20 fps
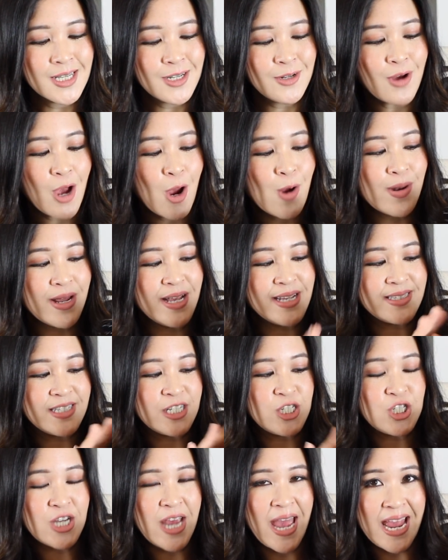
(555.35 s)
not only is
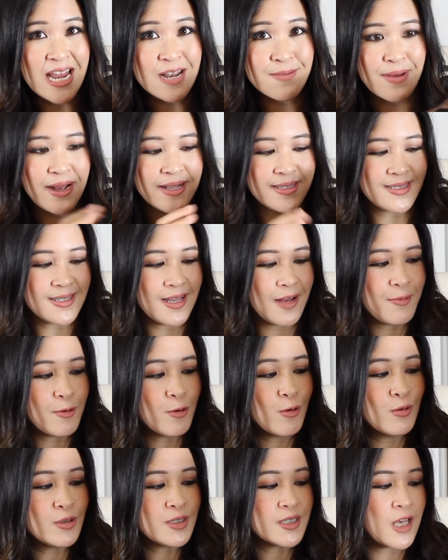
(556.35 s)
the chain better, but
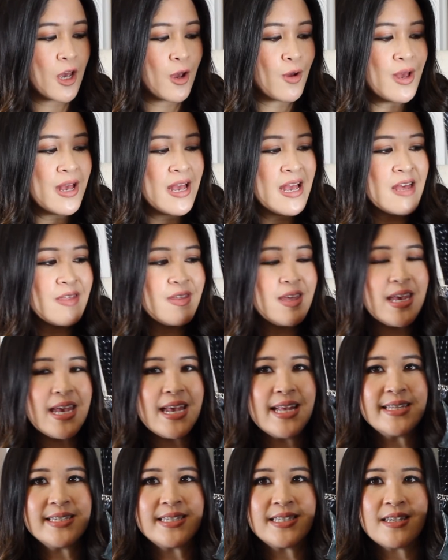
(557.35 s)
also the
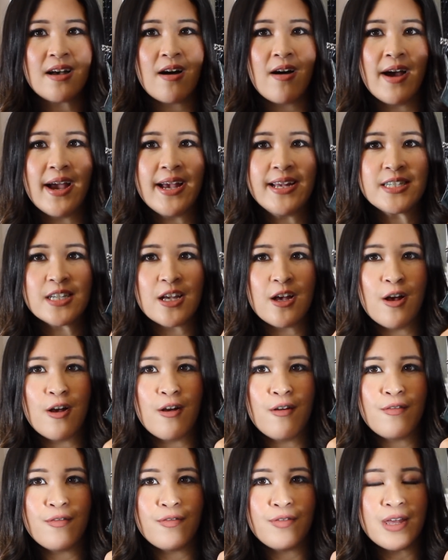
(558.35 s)
inside
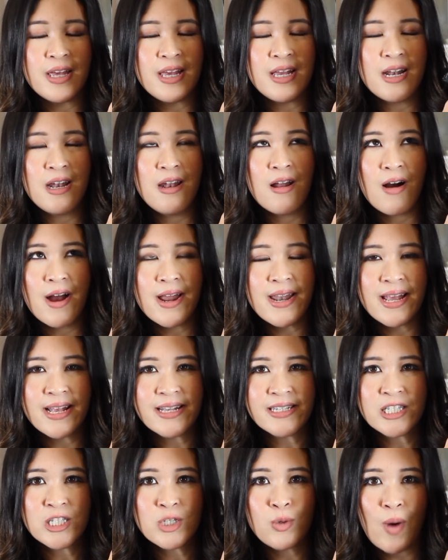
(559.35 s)
of the lining
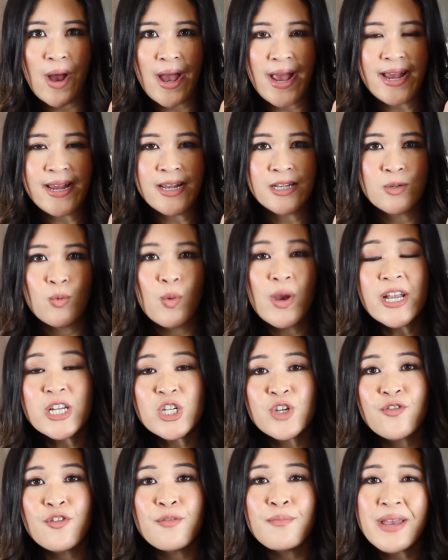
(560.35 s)
is suede,
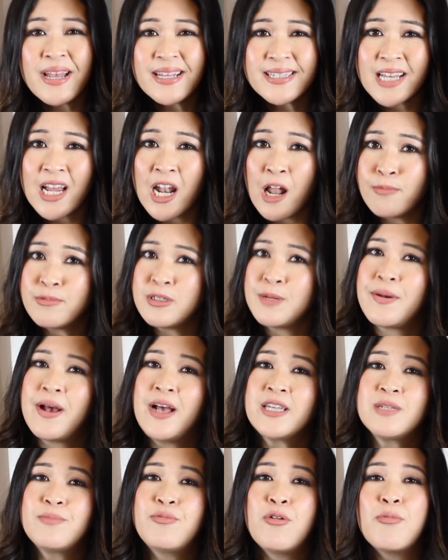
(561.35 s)
which for me as a clumsy
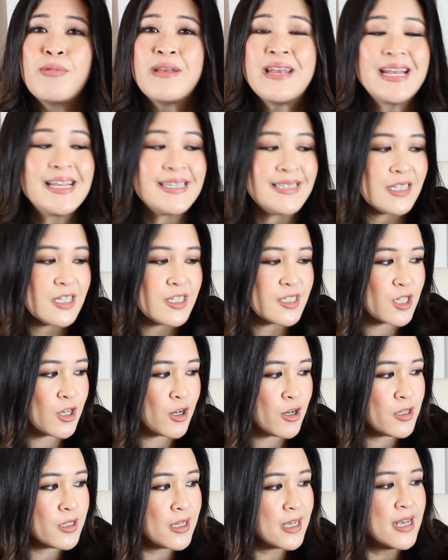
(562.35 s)
person probably isn't as
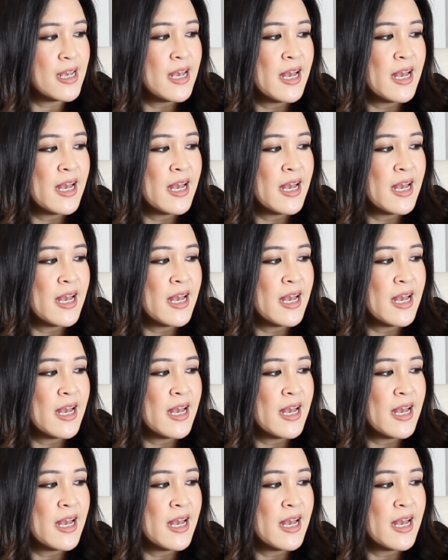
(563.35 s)
good,